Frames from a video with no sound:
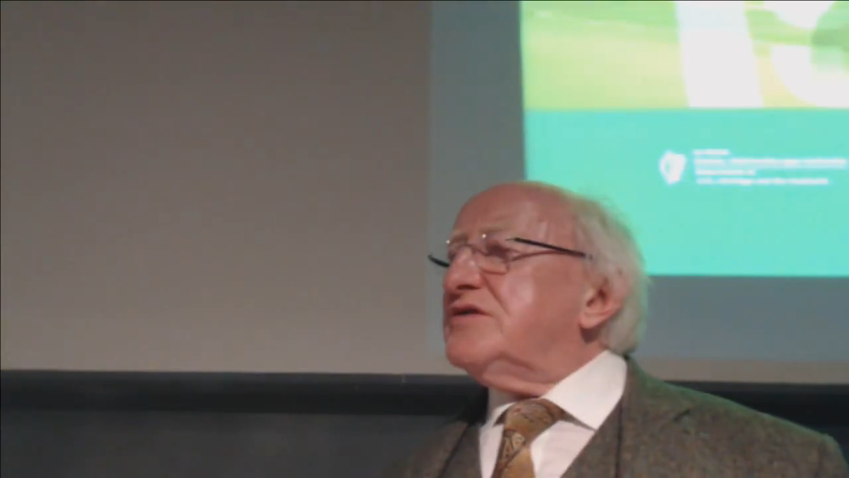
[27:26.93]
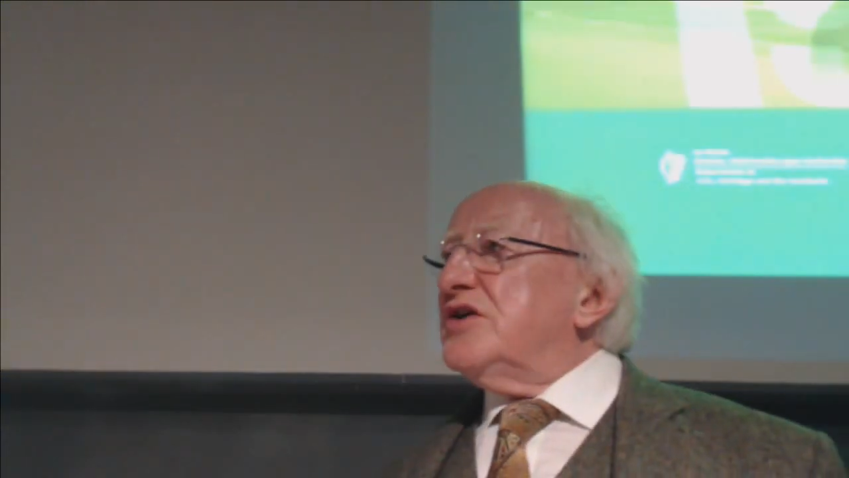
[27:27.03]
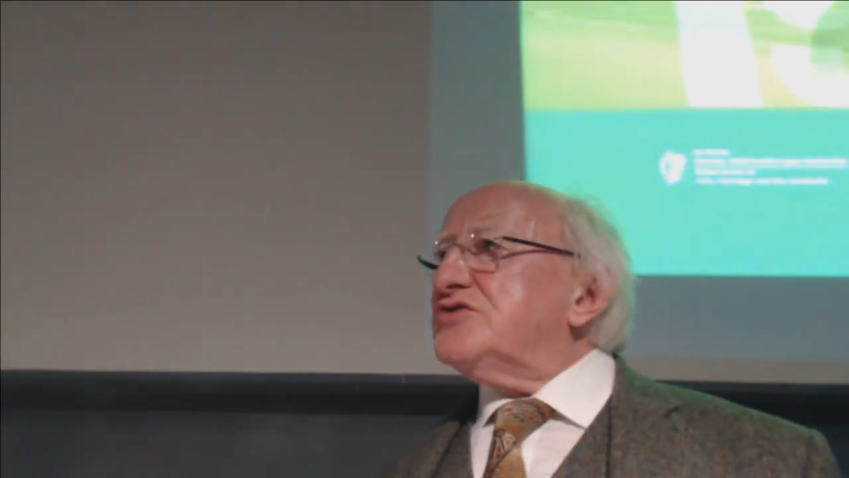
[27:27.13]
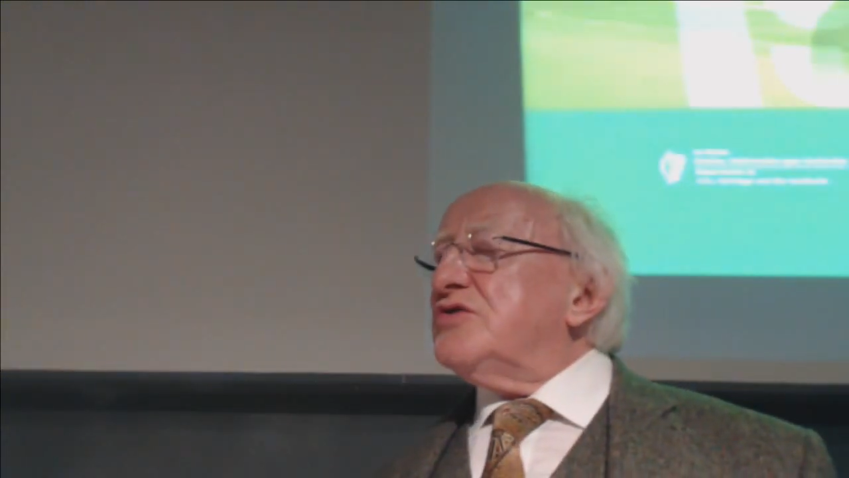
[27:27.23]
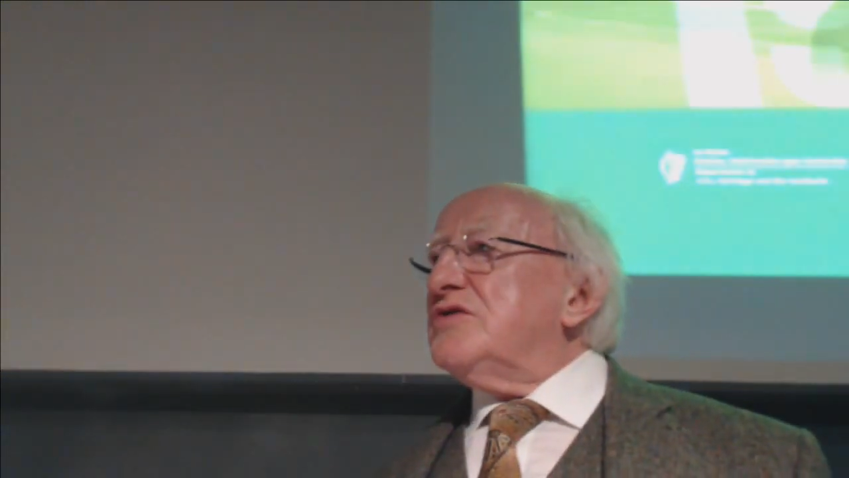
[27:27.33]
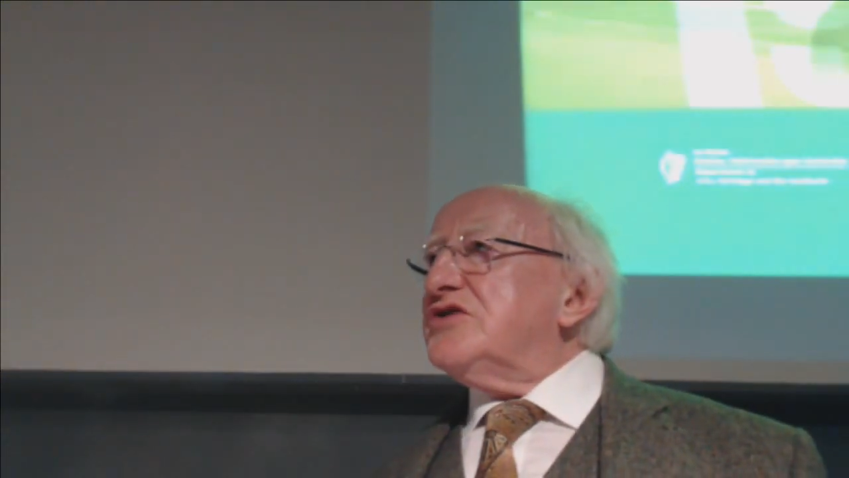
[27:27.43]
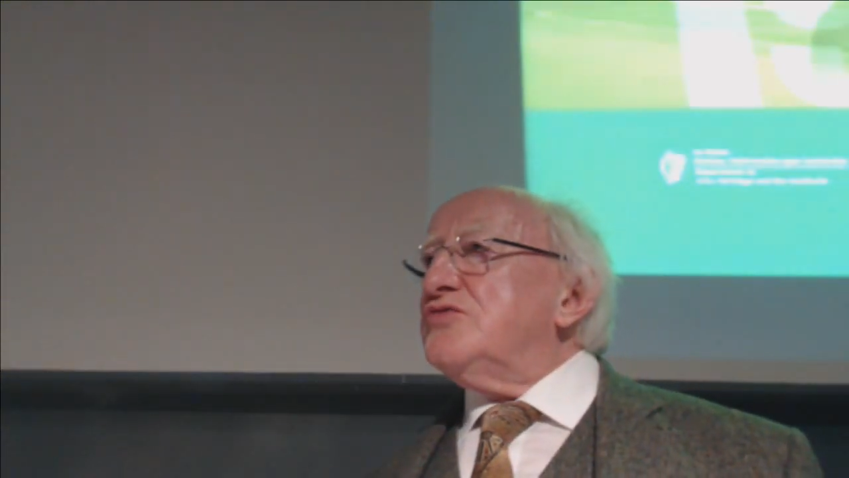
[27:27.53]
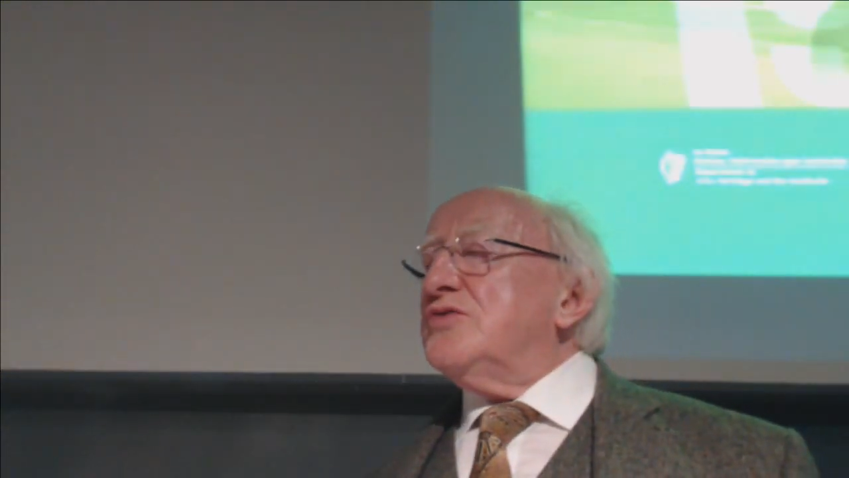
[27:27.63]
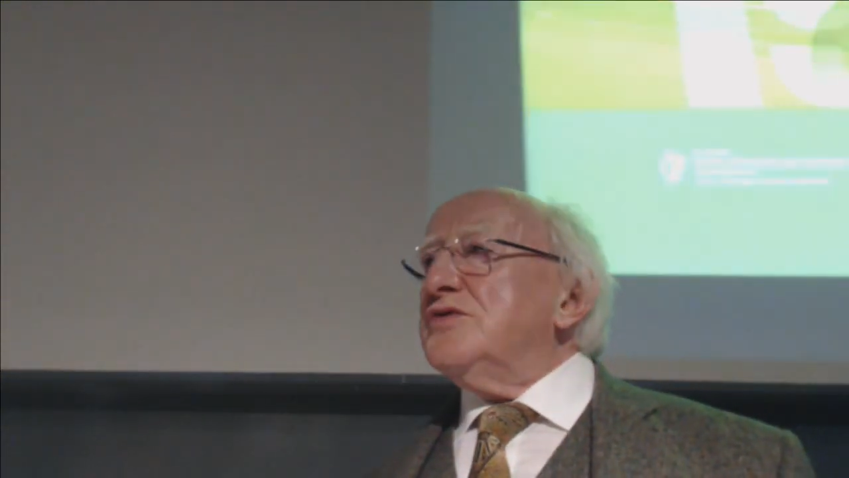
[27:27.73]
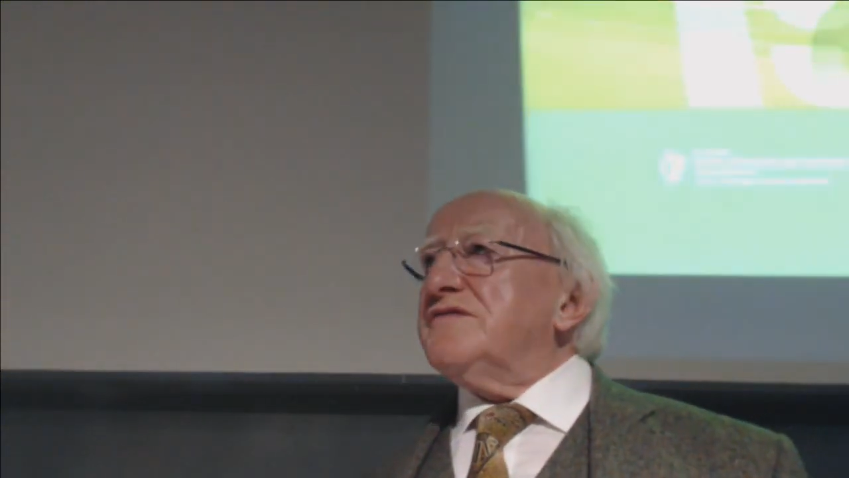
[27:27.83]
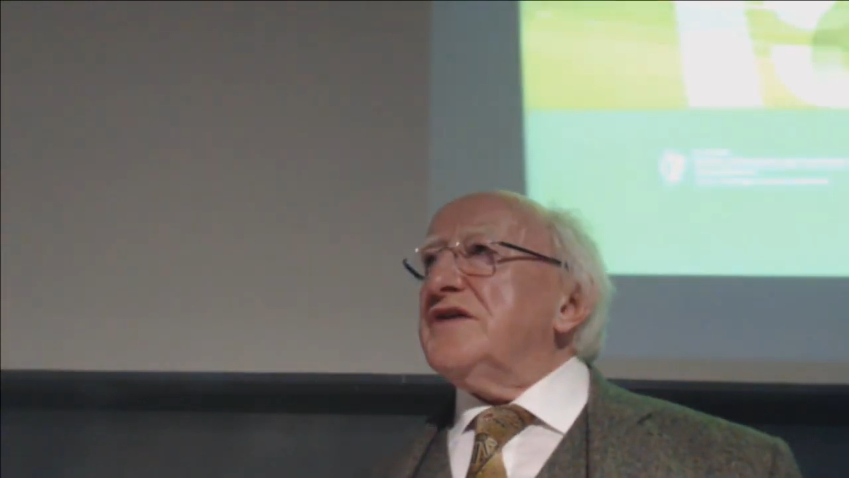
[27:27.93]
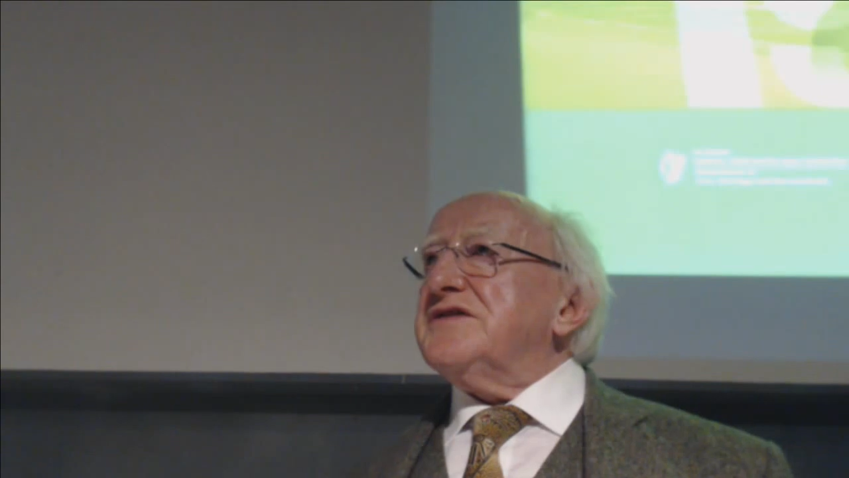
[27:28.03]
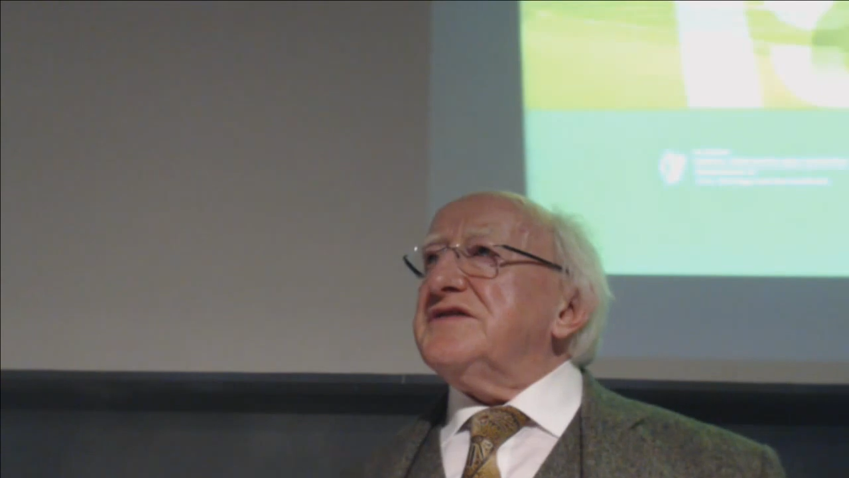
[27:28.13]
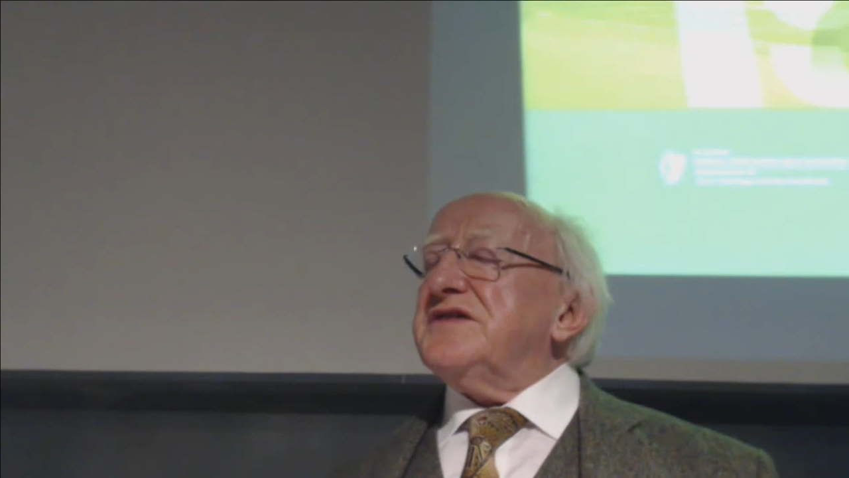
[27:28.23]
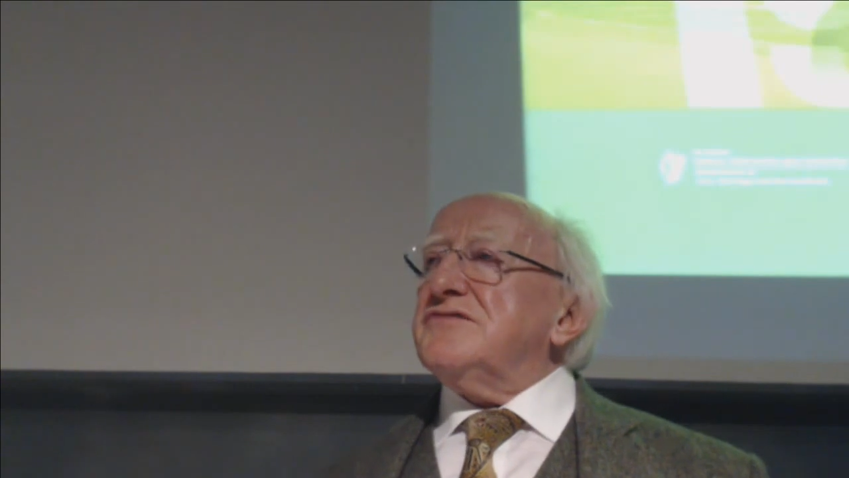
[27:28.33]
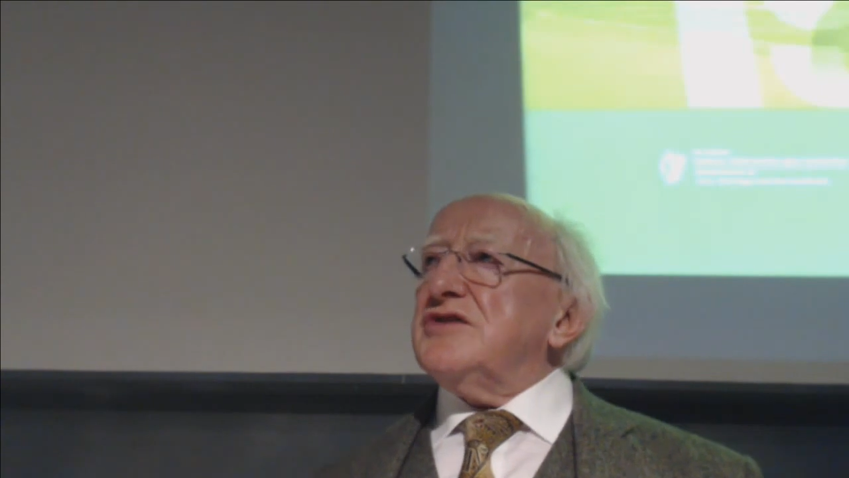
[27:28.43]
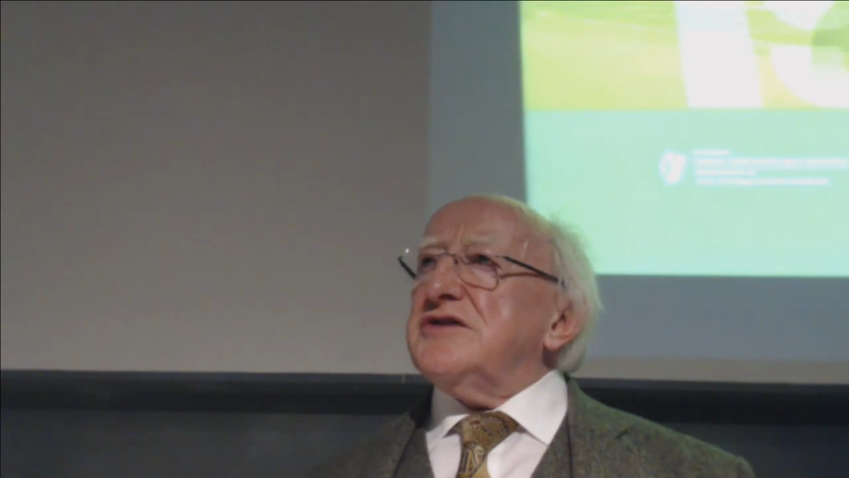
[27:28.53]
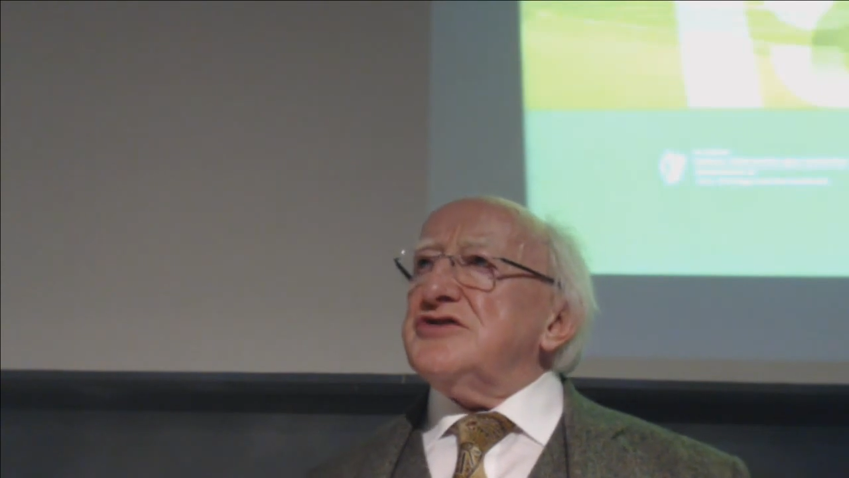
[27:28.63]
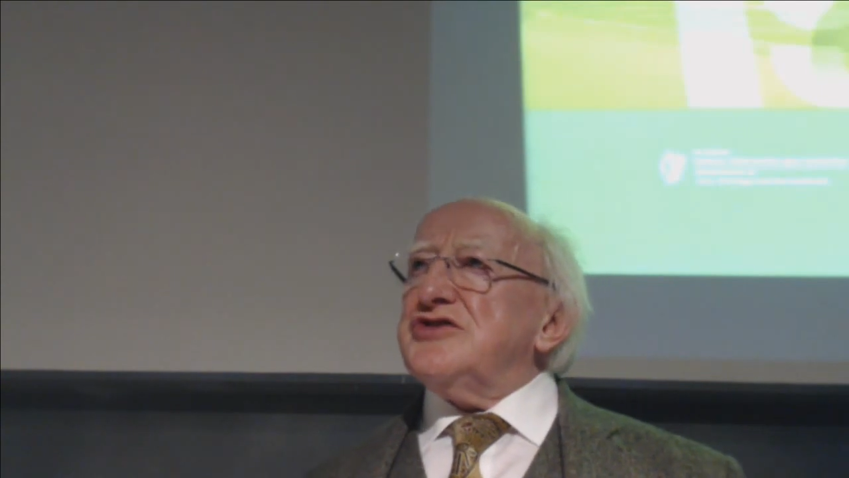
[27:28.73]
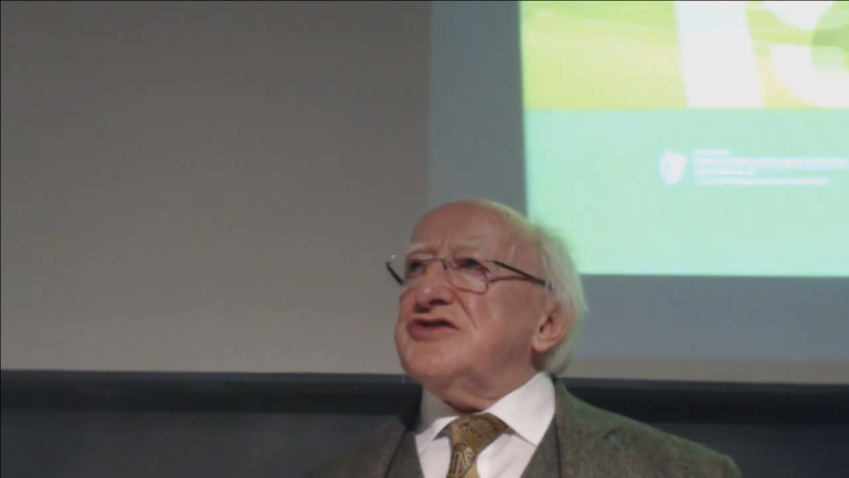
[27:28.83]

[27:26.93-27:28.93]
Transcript: not only to all of us in relation